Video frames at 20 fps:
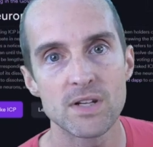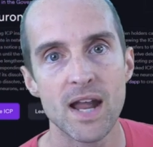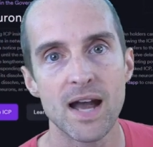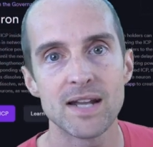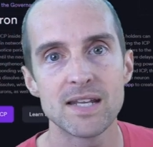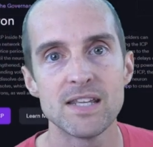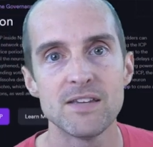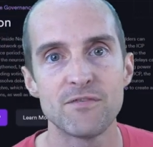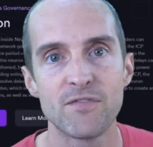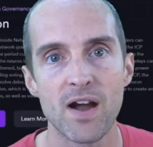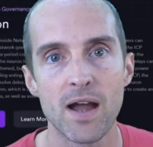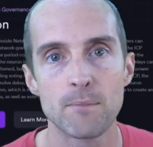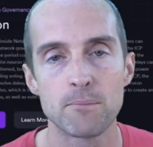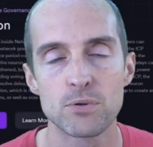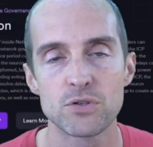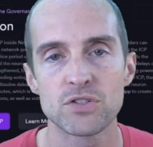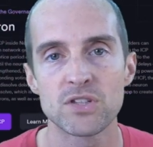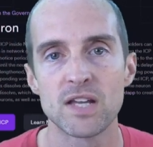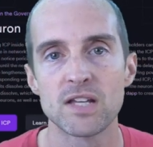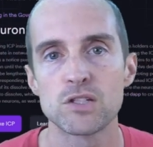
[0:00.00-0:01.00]

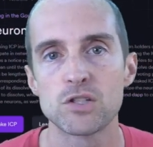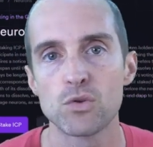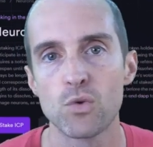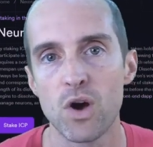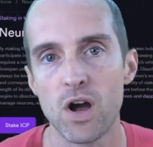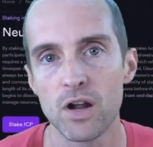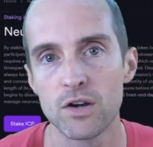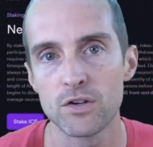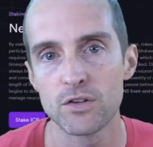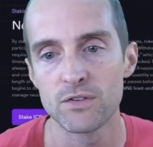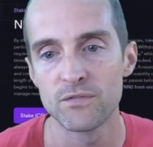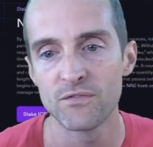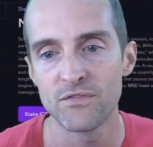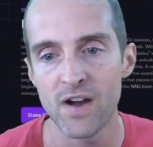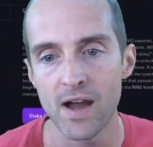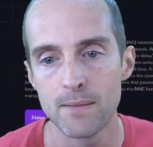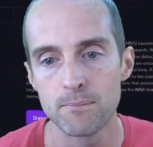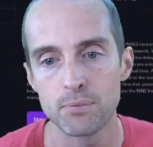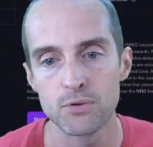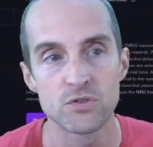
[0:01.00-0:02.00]
95% to
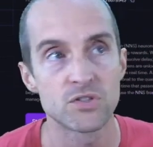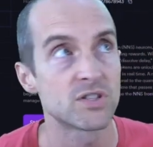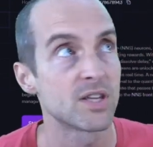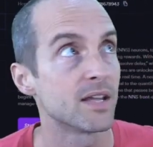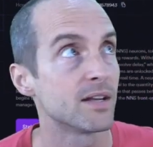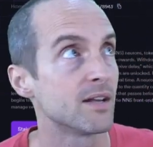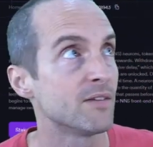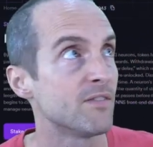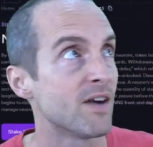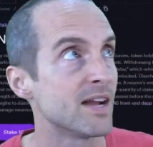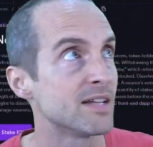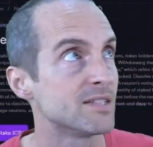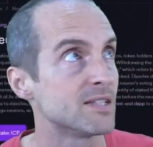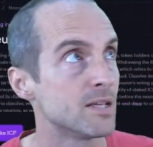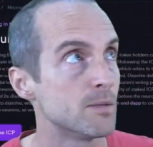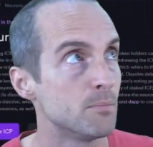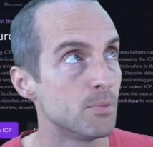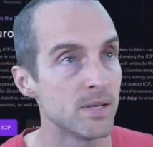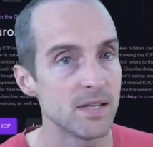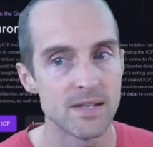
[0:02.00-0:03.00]
105% of
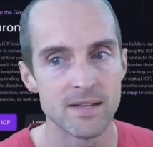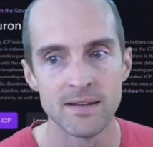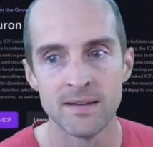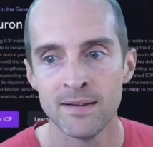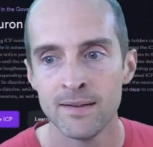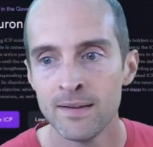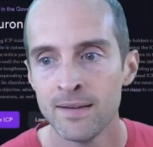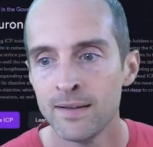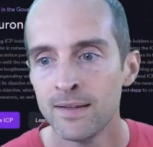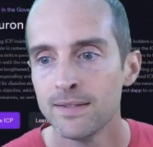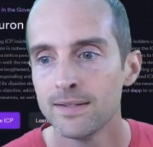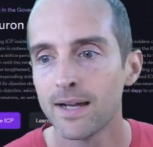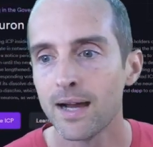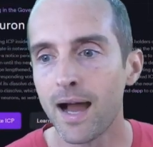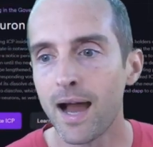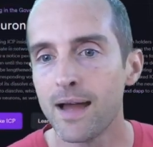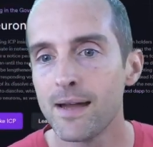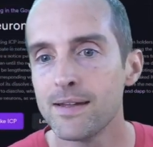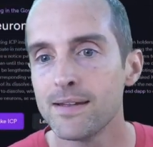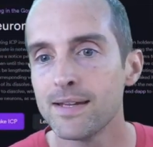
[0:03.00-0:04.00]
ICP.
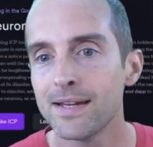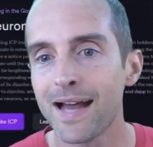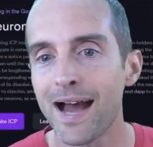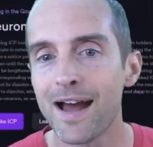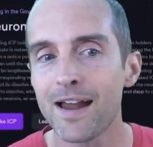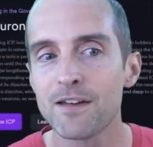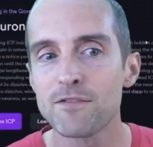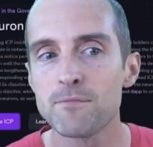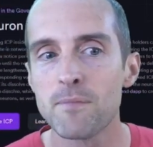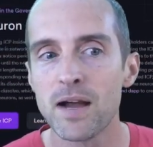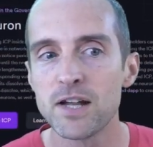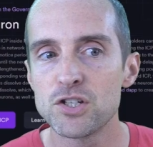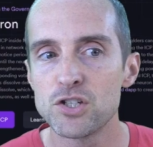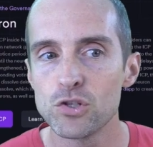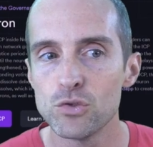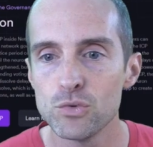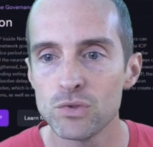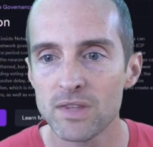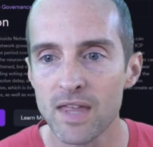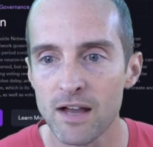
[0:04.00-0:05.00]
Out of my
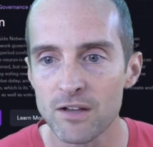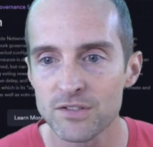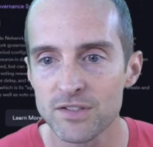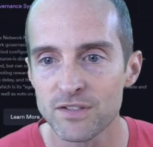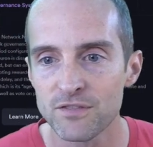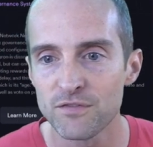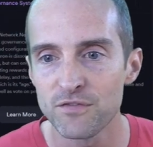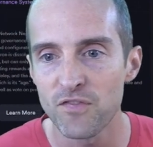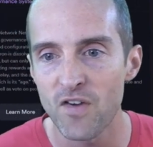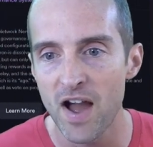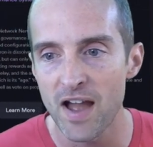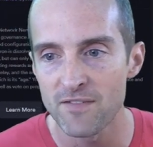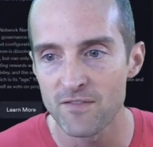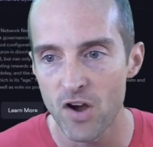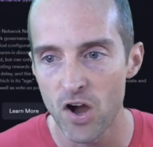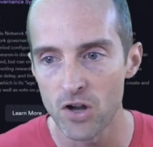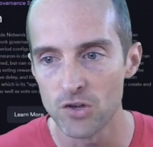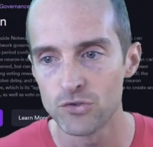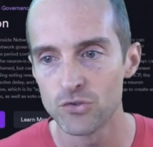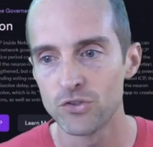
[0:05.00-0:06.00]

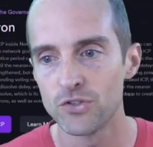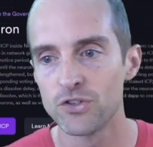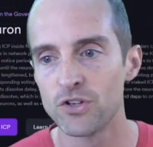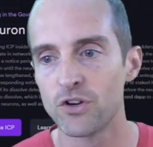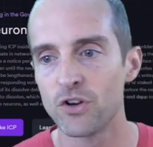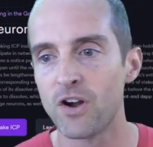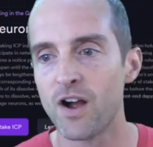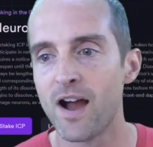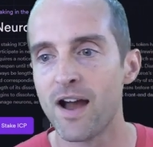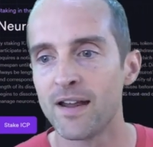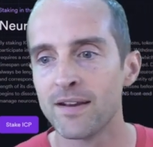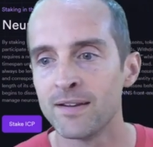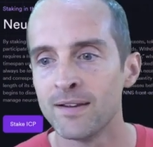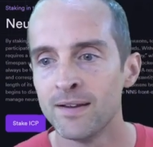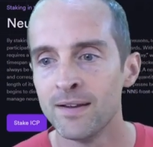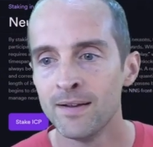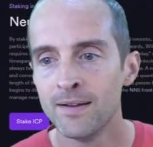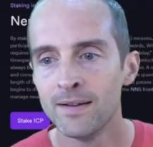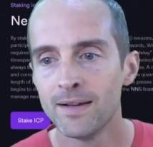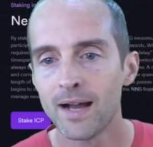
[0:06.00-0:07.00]
2,500 neuron,
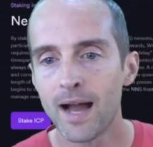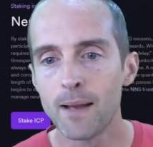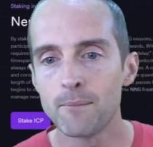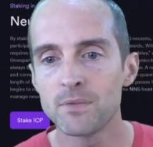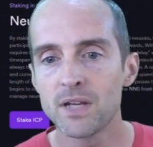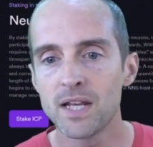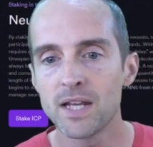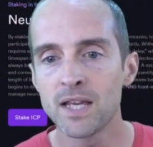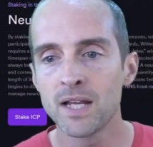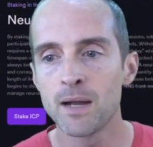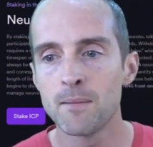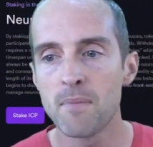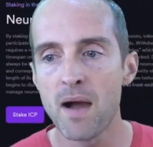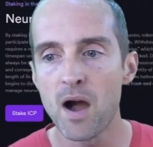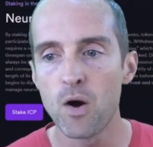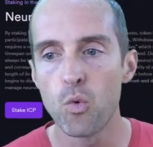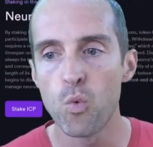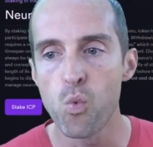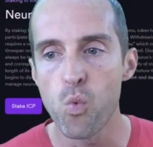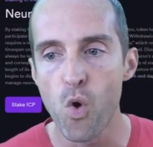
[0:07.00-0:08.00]
I'm getting
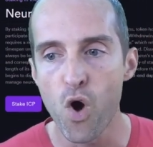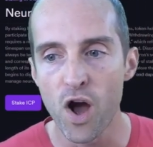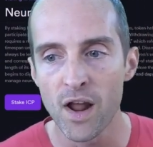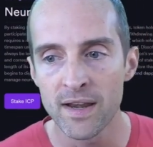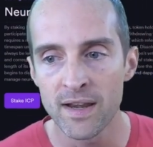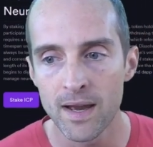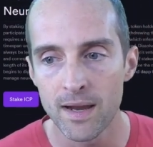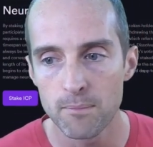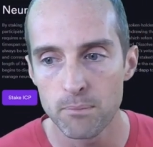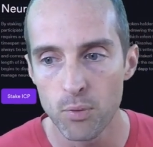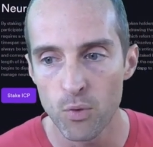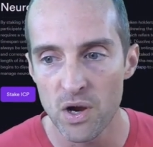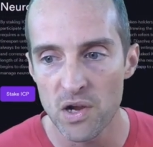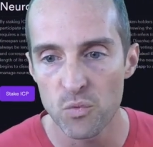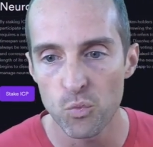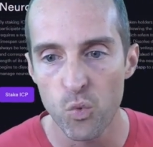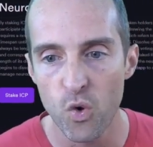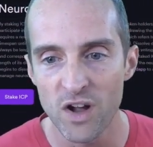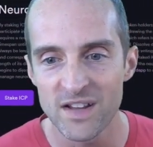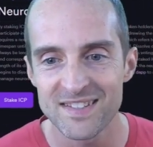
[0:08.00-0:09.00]
about
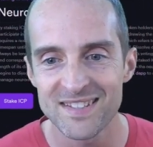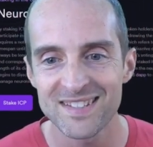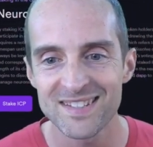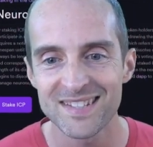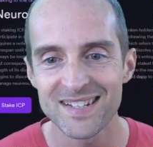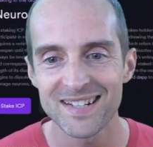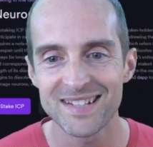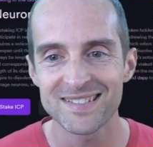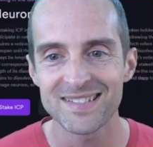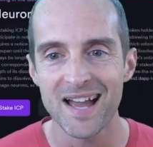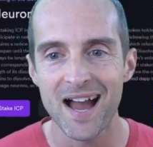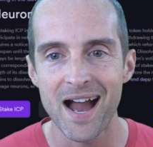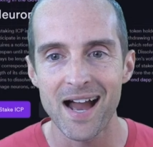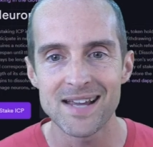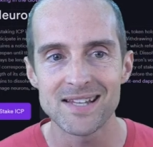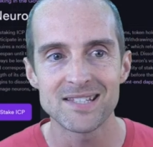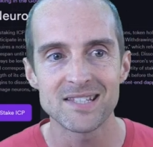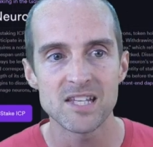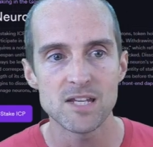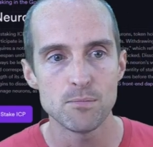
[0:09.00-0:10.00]
1.16
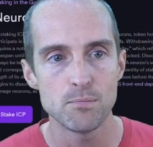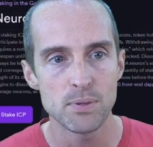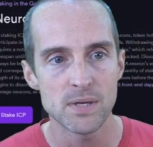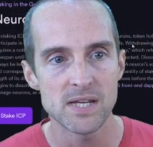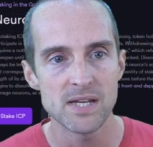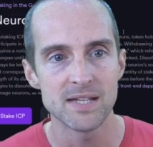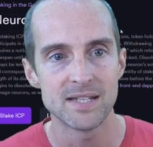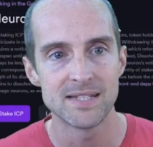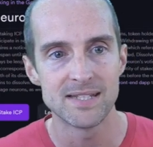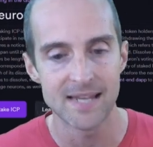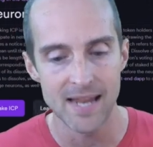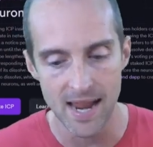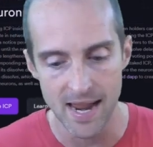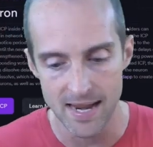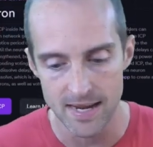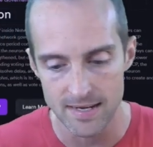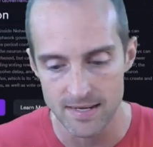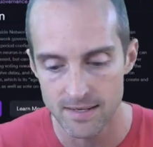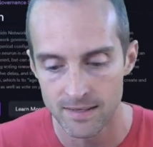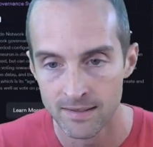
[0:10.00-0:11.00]
ICP a
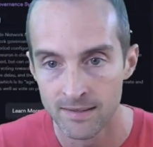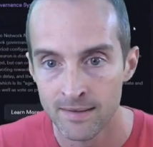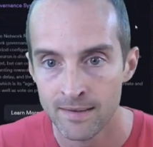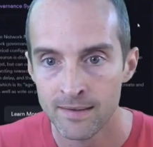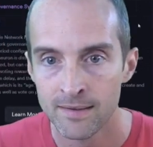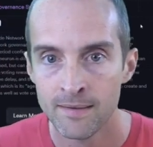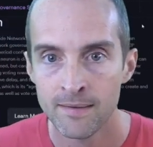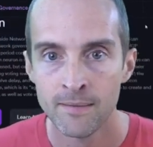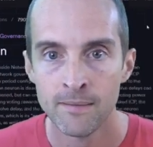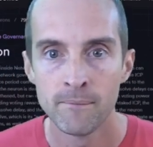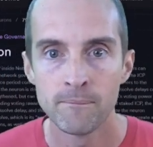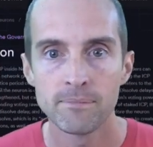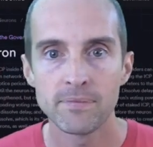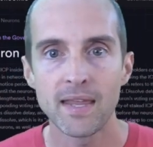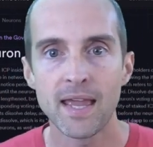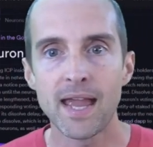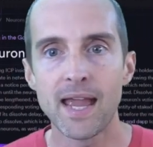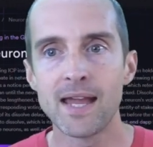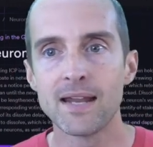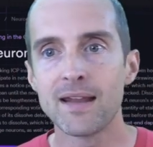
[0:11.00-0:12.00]
day.
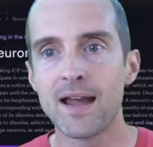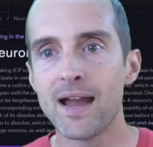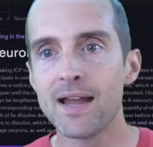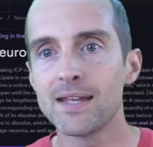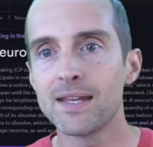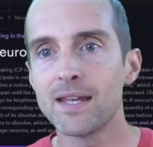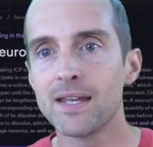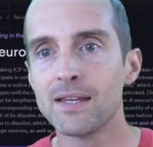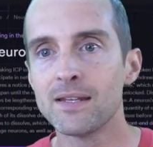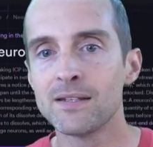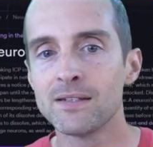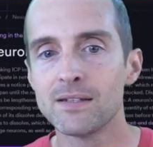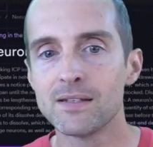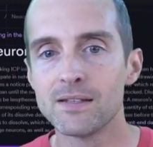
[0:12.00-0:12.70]
And I can